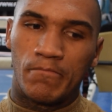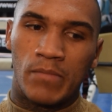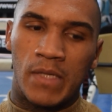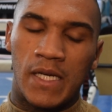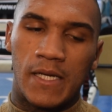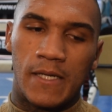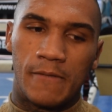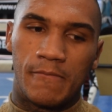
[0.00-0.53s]

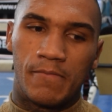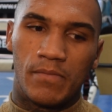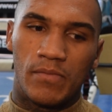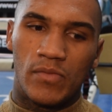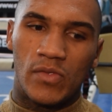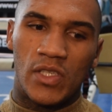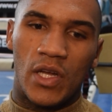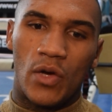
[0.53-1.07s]

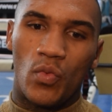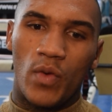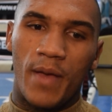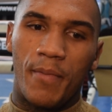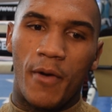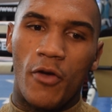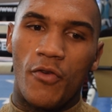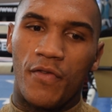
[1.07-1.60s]
You know, we're
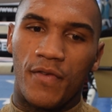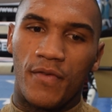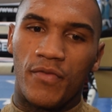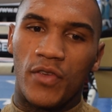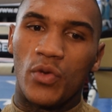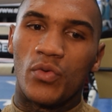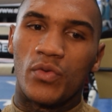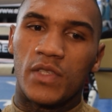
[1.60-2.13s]
both
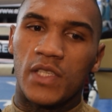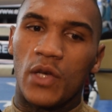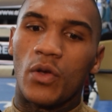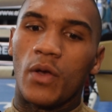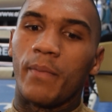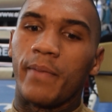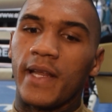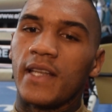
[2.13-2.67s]
viewed so
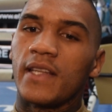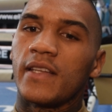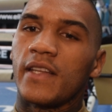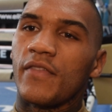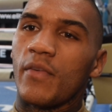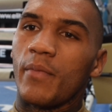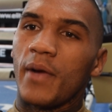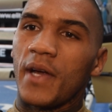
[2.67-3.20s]
completely
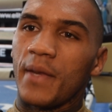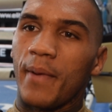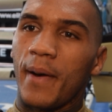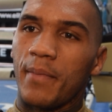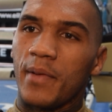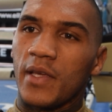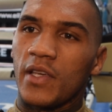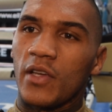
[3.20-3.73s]
different by the
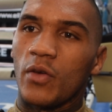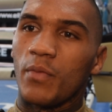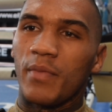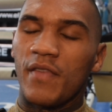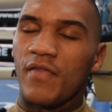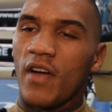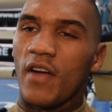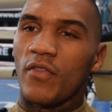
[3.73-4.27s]
public, it couldn't
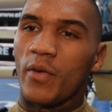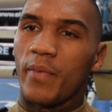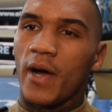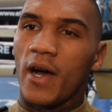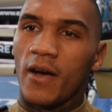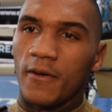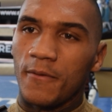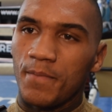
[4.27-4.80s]
be further
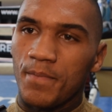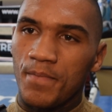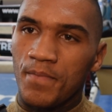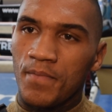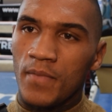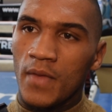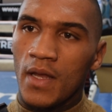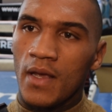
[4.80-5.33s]
apart.
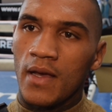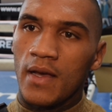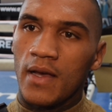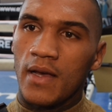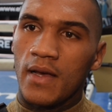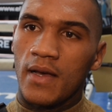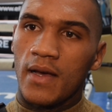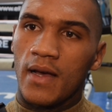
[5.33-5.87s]

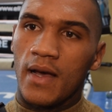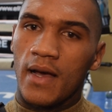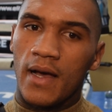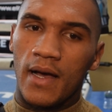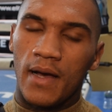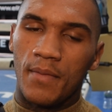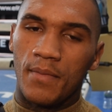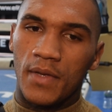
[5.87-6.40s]

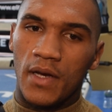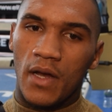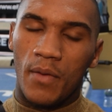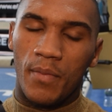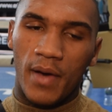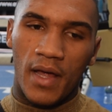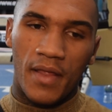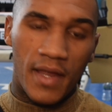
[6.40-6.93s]
You know,
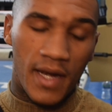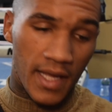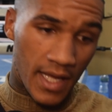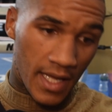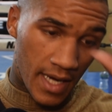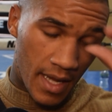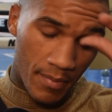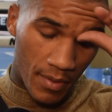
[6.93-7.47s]
but then
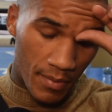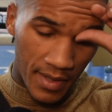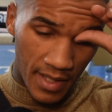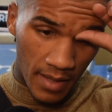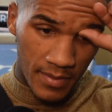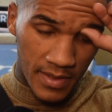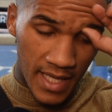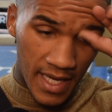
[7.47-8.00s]
again, that probably
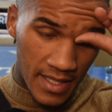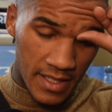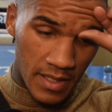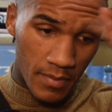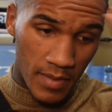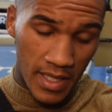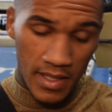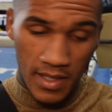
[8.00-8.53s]
comes down to
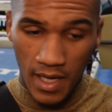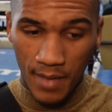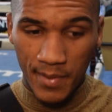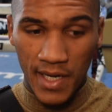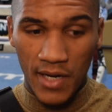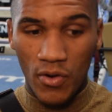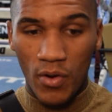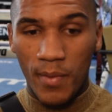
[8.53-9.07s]
me
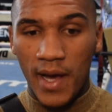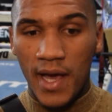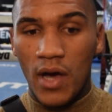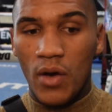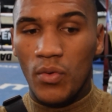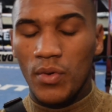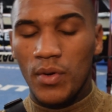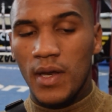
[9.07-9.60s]
coming here on my
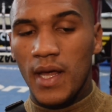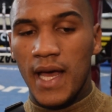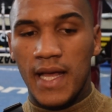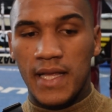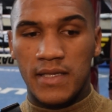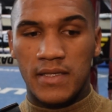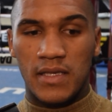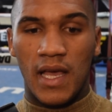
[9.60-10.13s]
own
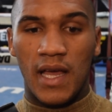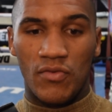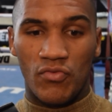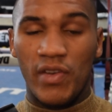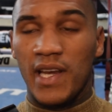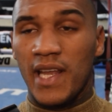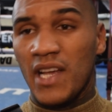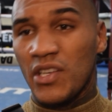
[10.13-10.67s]
and
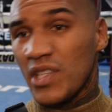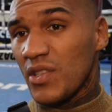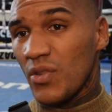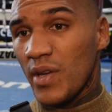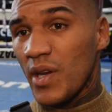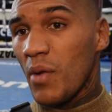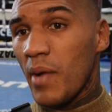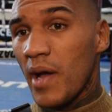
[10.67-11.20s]
really actually
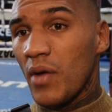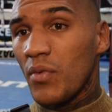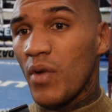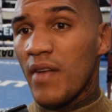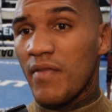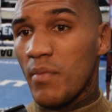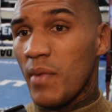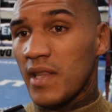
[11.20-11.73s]
doing it on my own, not
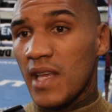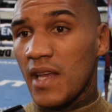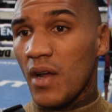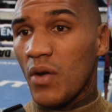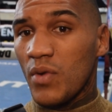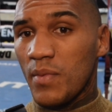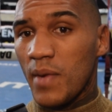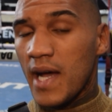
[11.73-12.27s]
having my dad
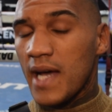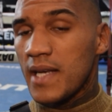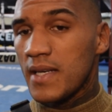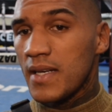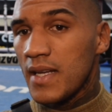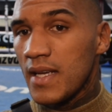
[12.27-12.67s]
holding my hand.